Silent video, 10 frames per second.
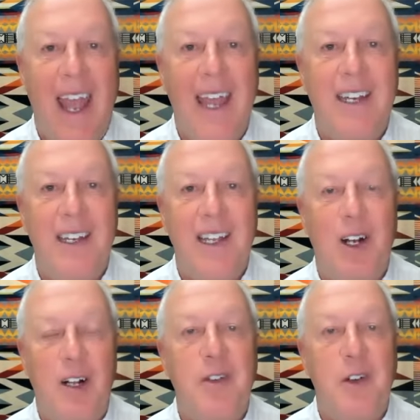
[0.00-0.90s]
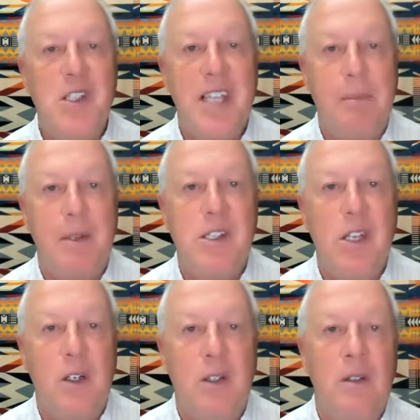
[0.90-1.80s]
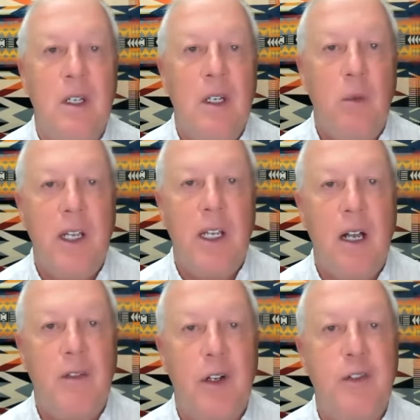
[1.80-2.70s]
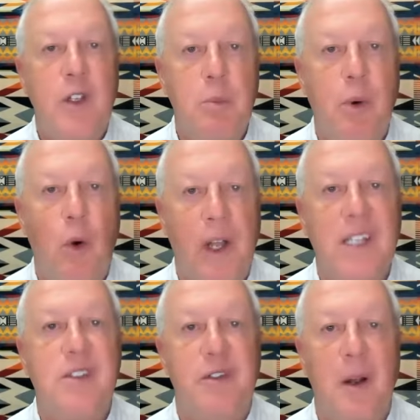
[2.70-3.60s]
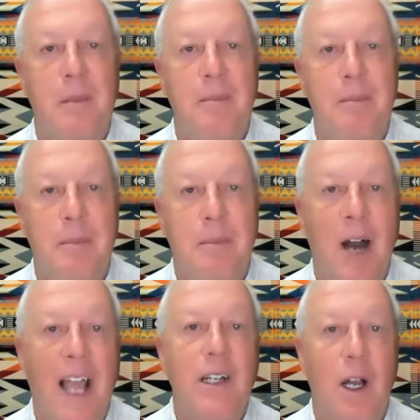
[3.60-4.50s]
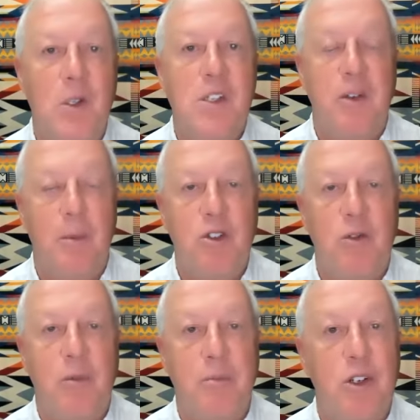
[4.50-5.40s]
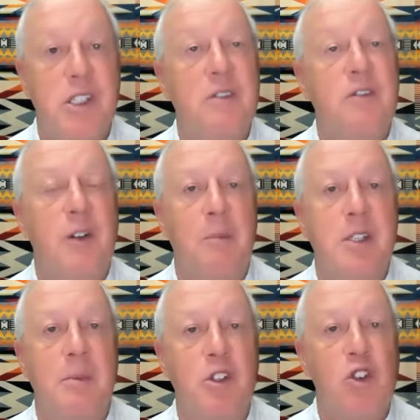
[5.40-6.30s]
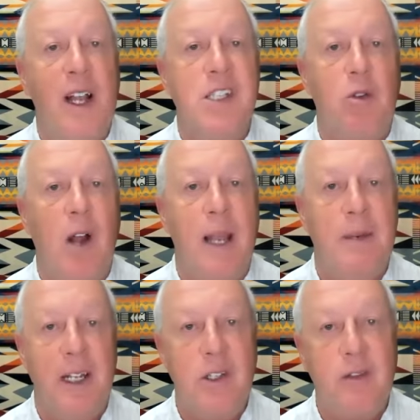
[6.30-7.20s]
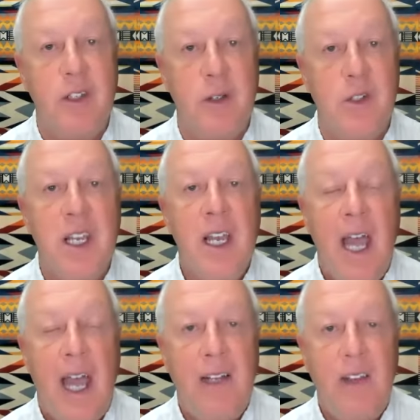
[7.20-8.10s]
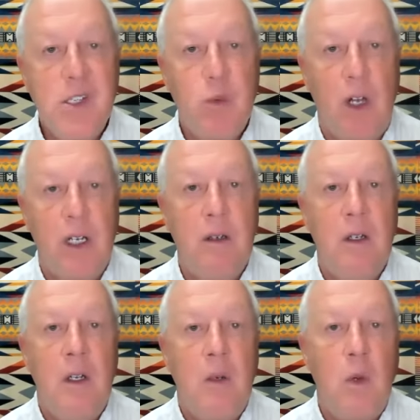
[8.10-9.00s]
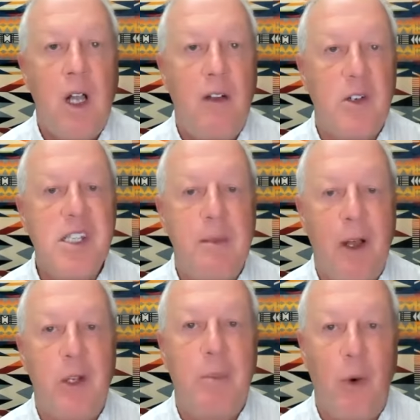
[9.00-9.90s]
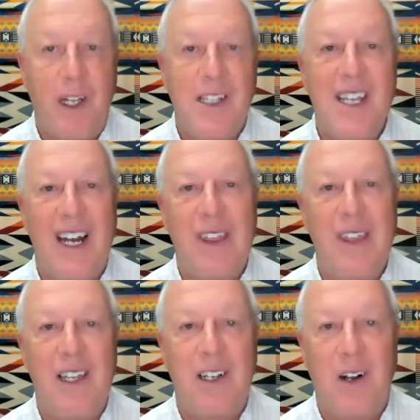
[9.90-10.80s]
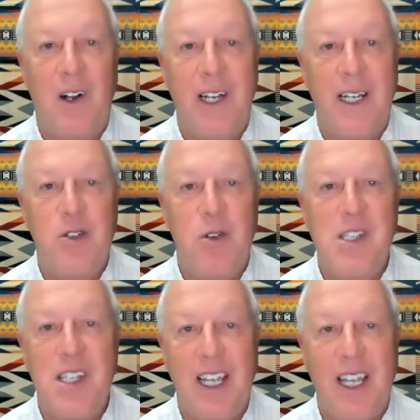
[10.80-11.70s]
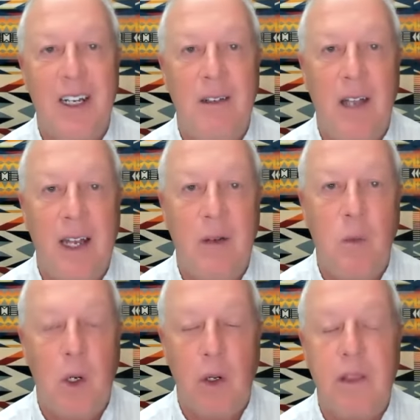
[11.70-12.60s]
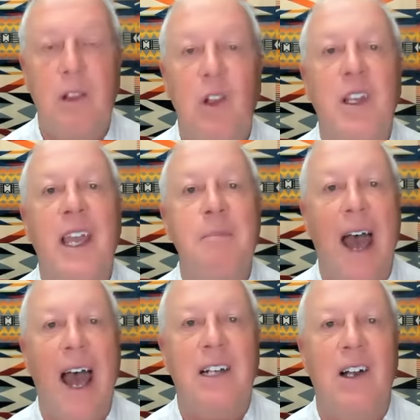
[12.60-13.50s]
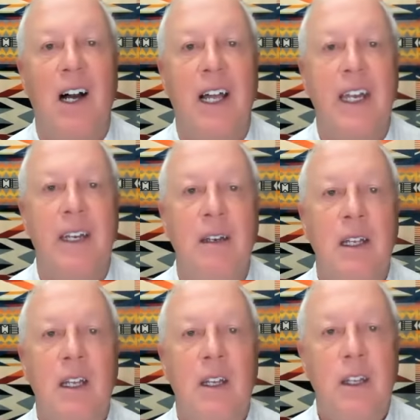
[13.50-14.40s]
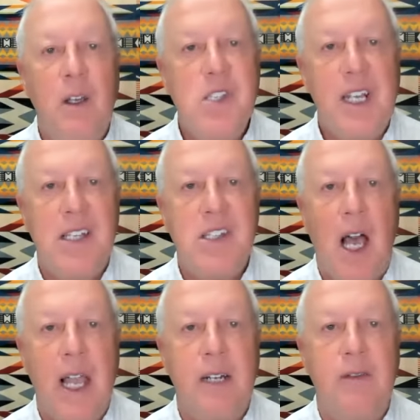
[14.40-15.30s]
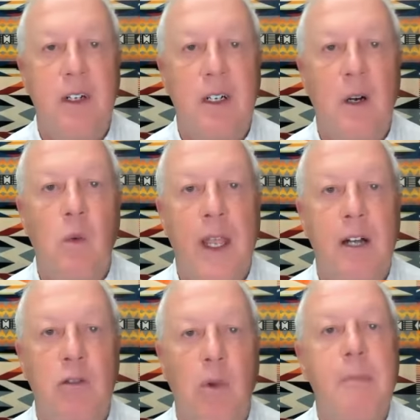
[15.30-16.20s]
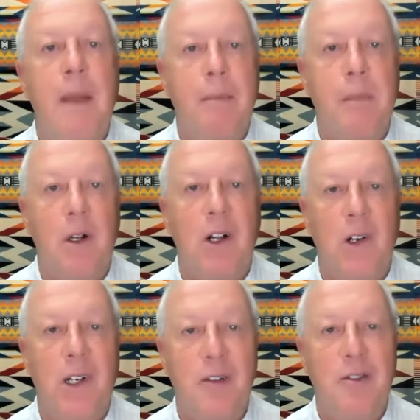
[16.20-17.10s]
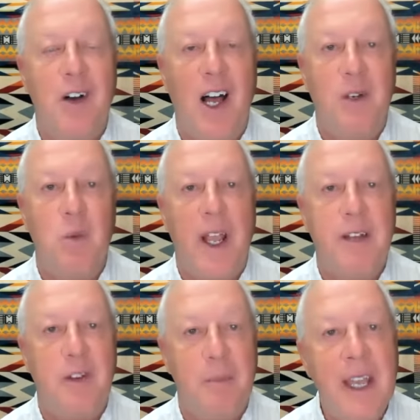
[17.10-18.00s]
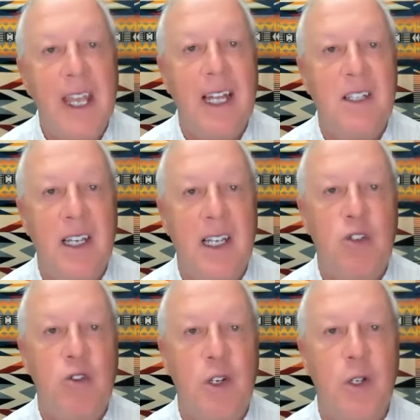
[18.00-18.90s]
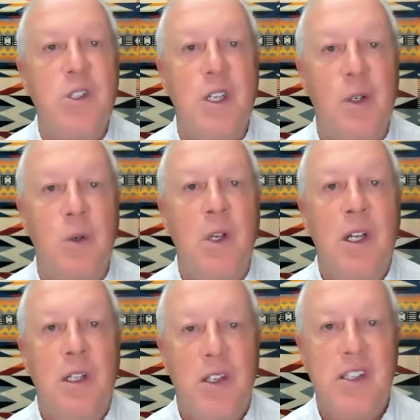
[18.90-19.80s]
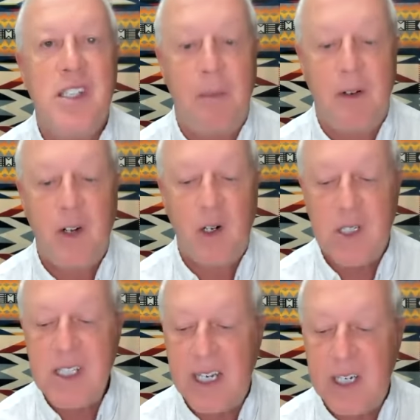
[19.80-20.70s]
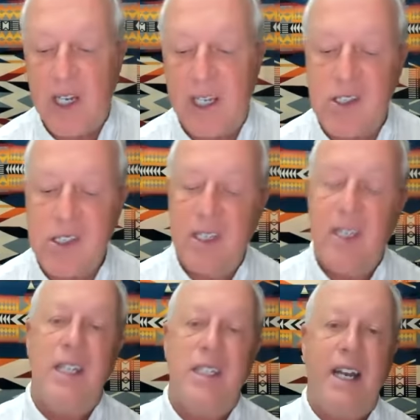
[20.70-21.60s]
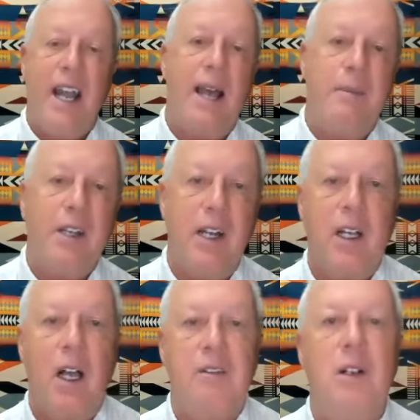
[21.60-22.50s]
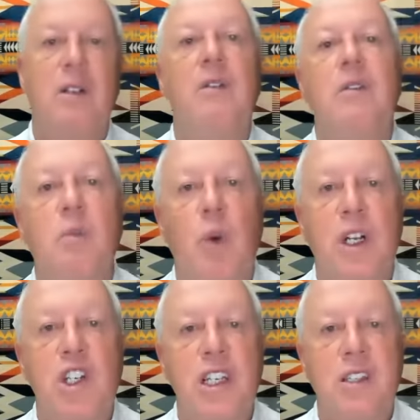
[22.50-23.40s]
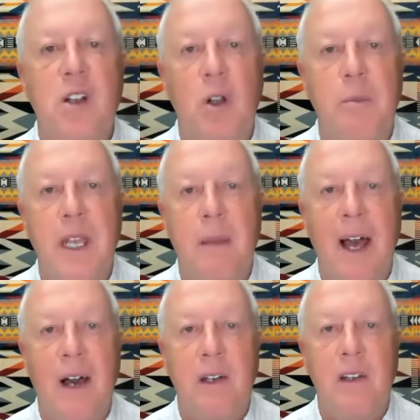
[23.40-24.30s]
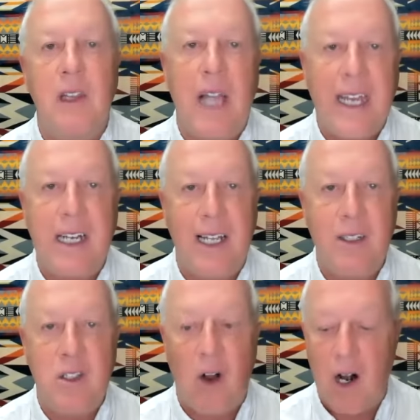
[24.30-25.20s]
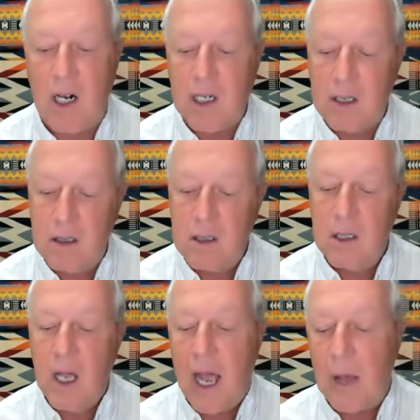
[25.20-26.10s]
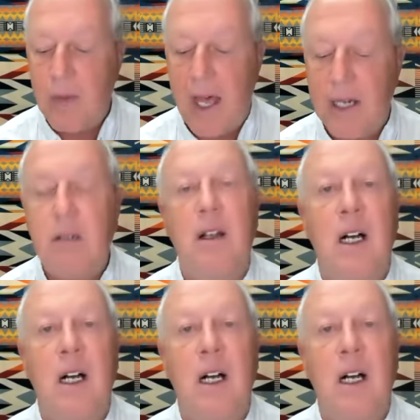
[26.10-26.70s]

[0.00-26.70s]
And in our first episode, we covered a few points from my notes from some transcribed interviews. And in this one, we'll cover some other points that I think are interesting and worth looking back on and use it as kind of a way to remember her in a fond way for me and to introduce you to some of her teachings. Today, I'm going to cover what she told me about light and dark, how that